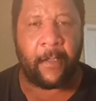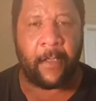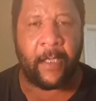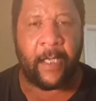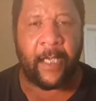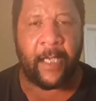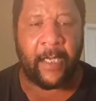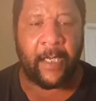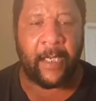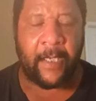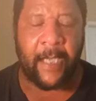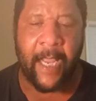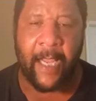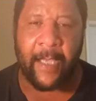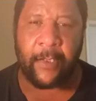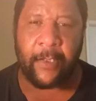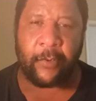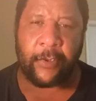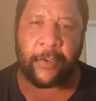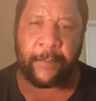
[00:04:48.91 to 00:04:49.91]
It, it,
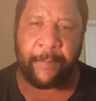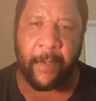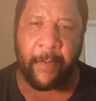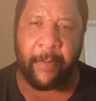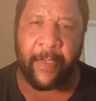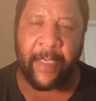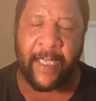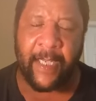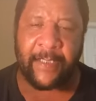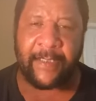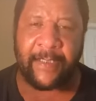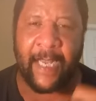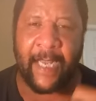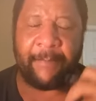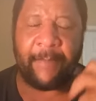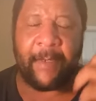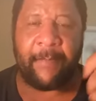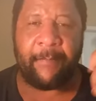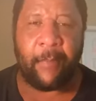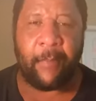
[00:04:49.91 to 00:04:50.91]
your spirit has
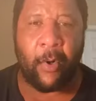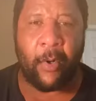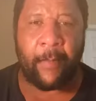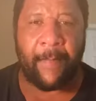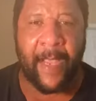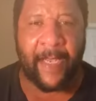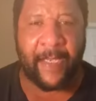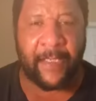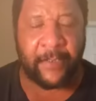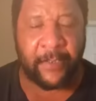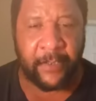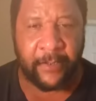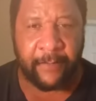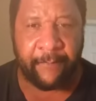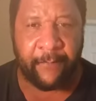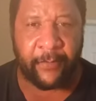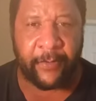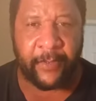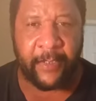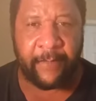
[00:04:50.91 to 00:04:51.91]
not been born back into the
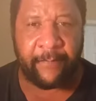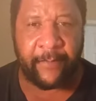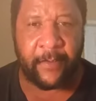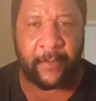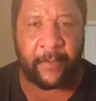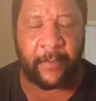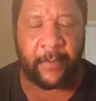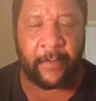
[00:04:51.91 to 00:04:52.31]
first heaven.